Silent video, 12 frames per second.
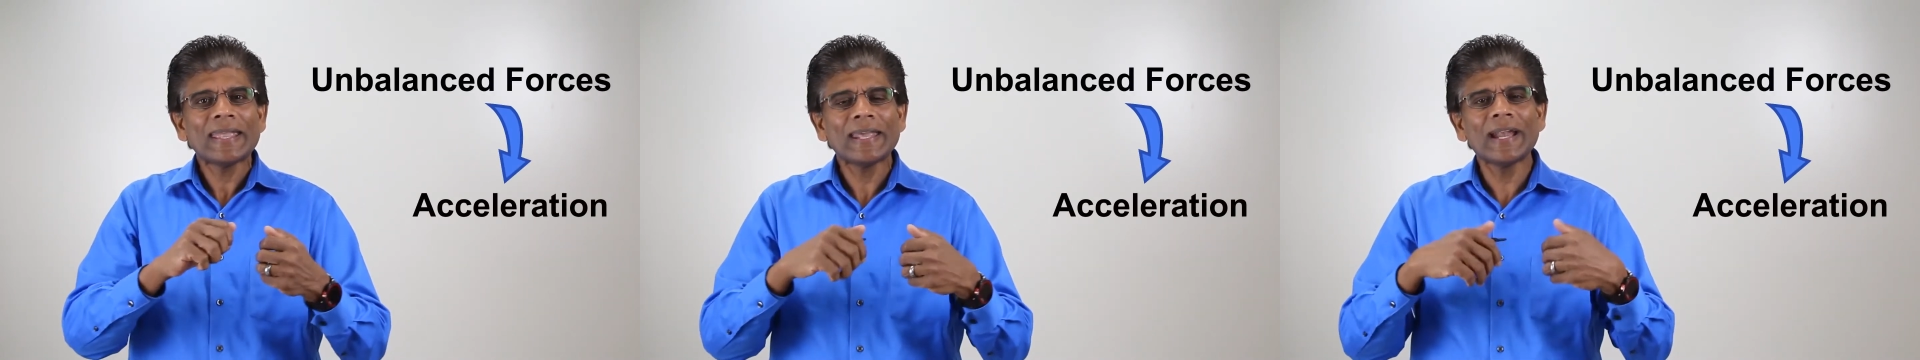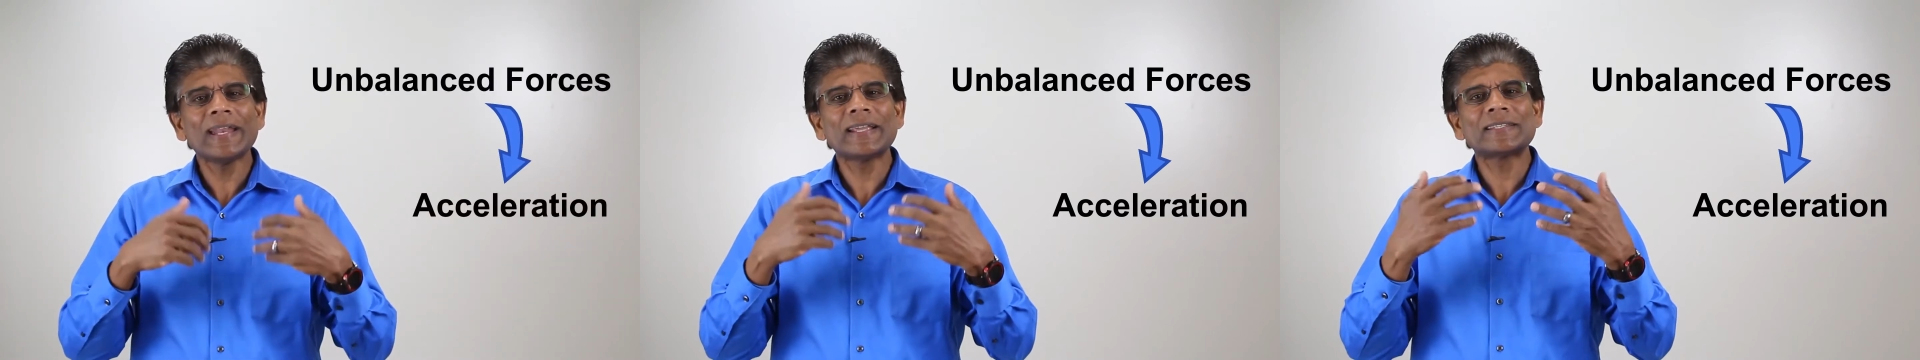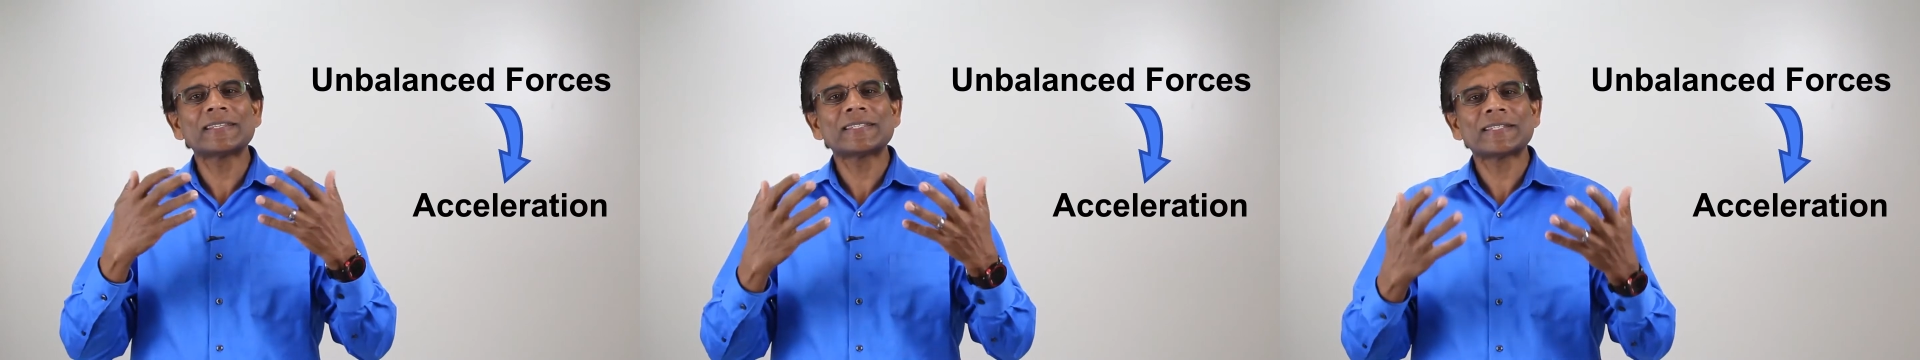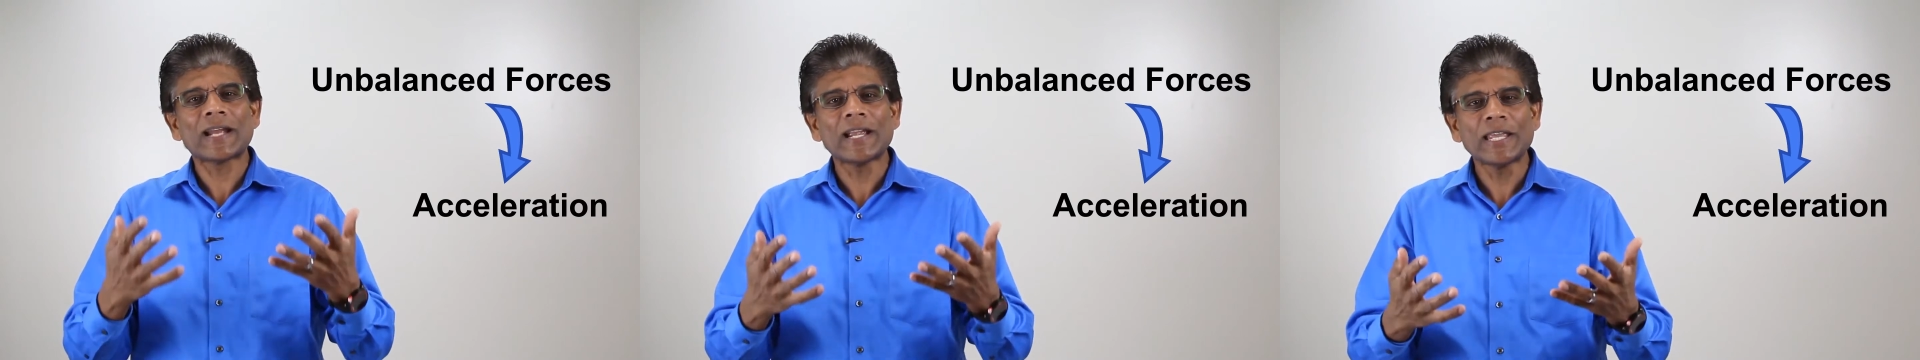Kinetics is a
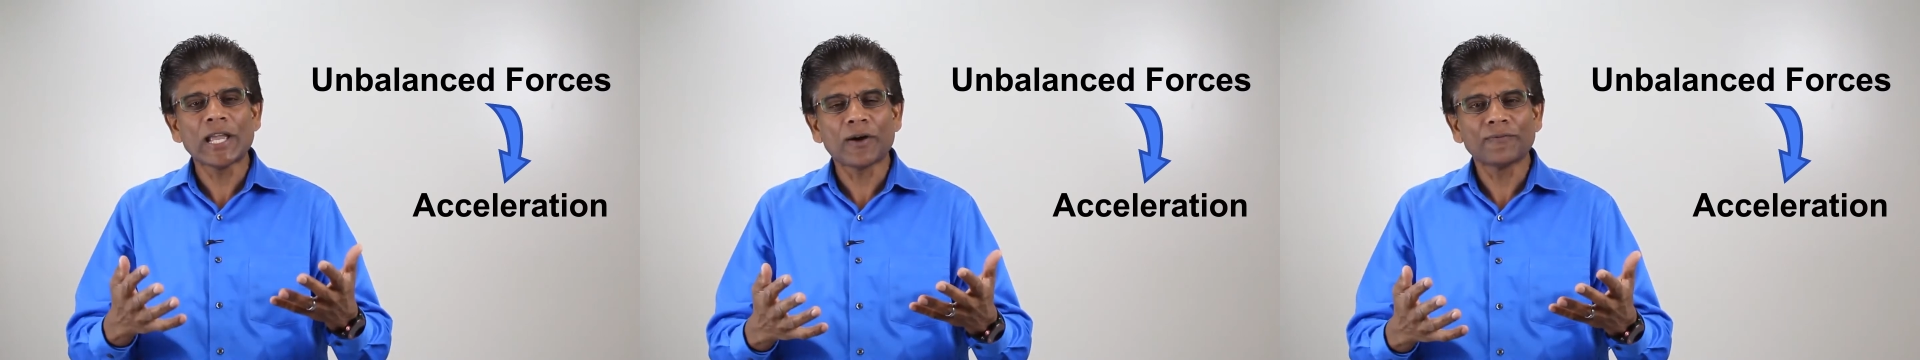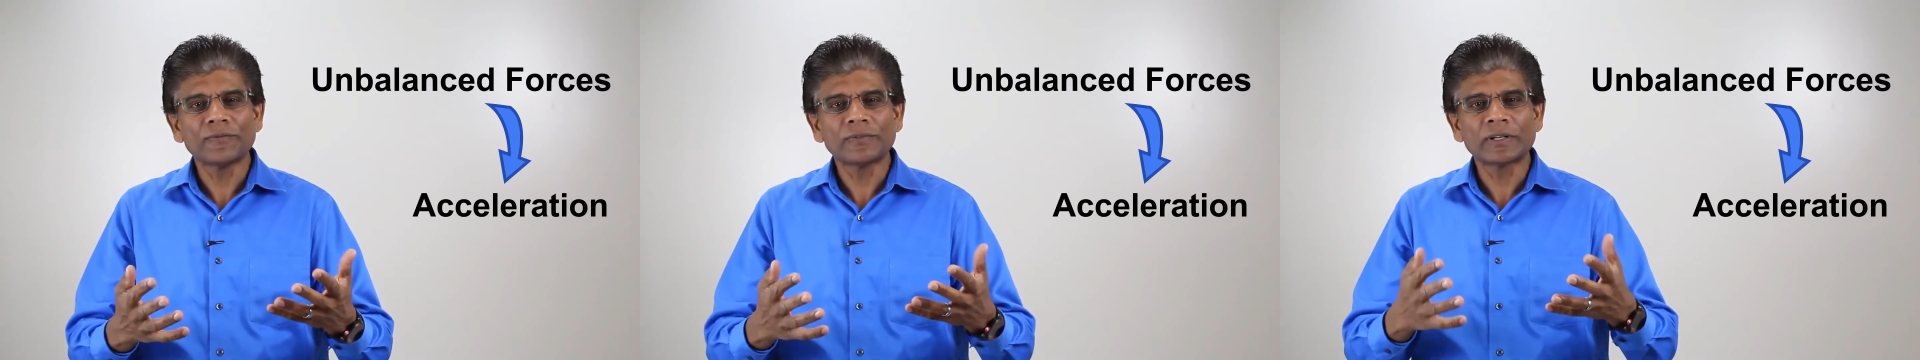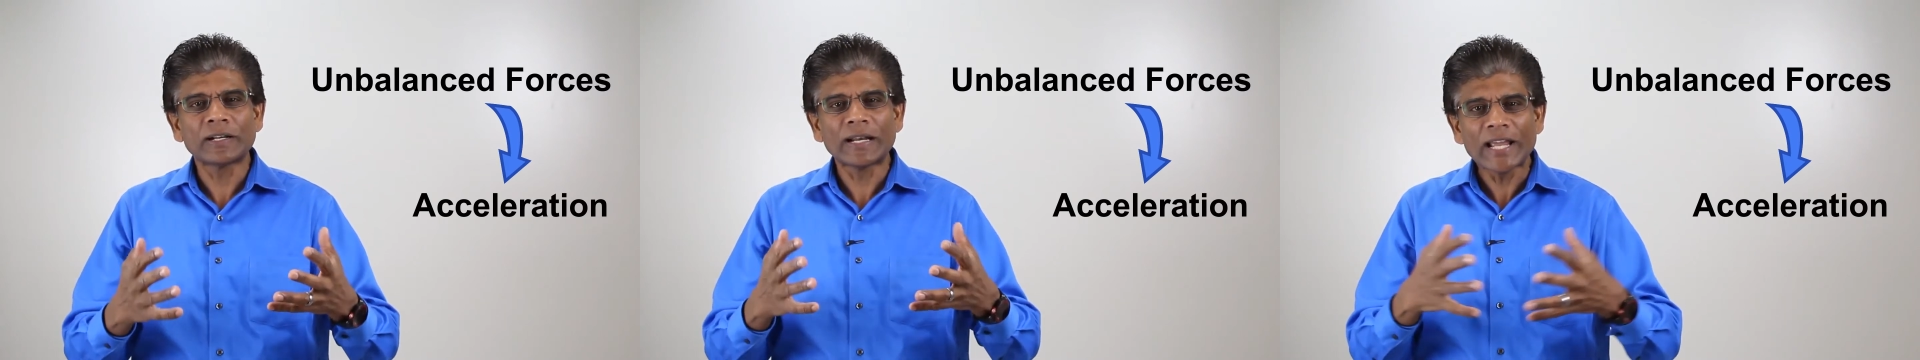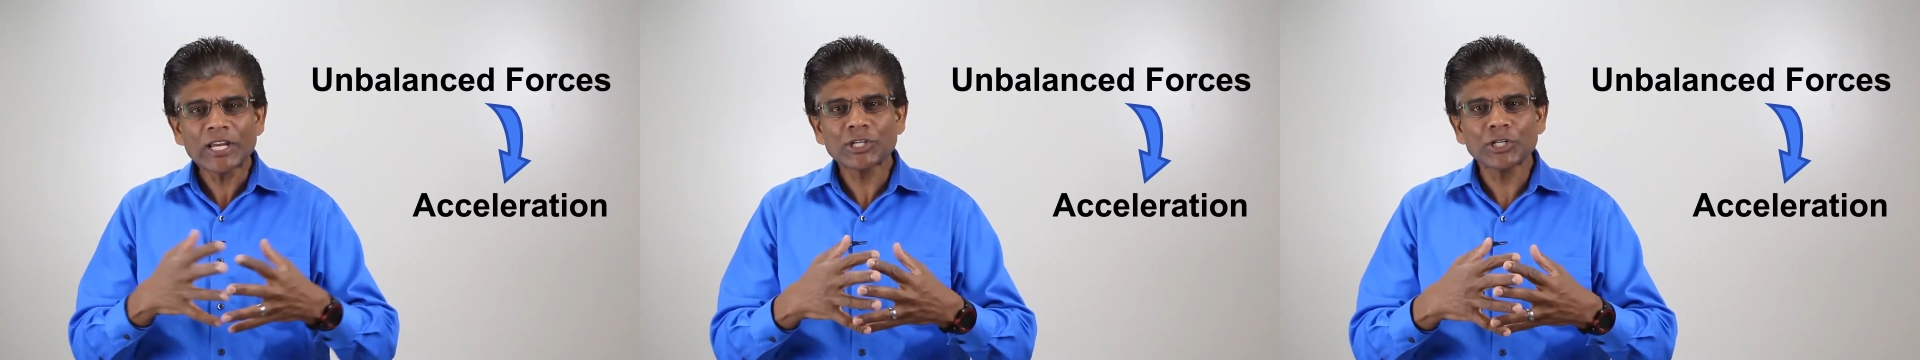study of
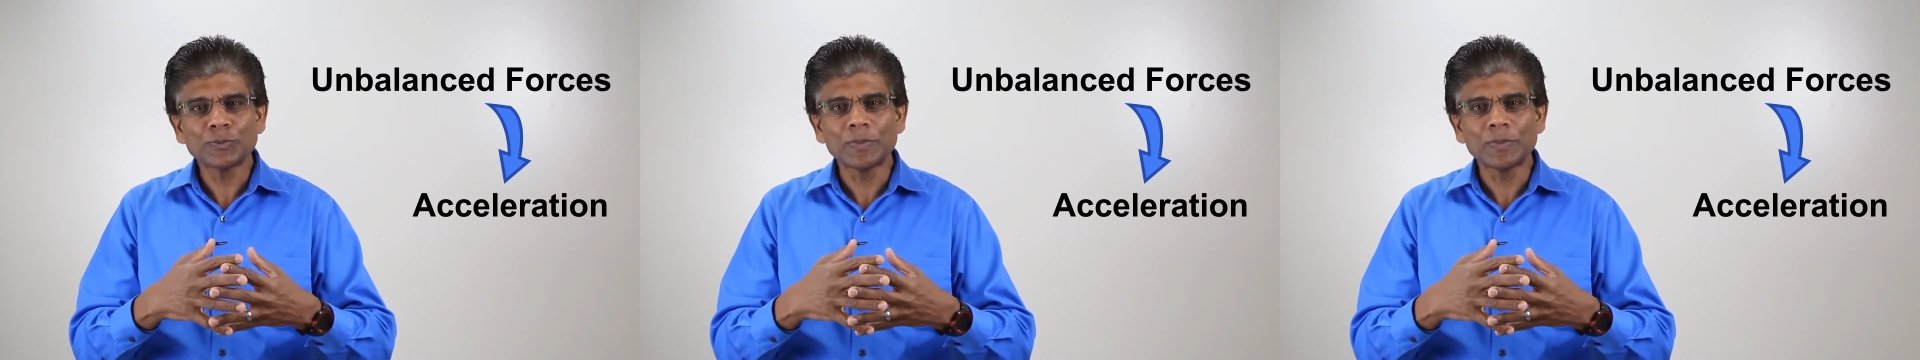relations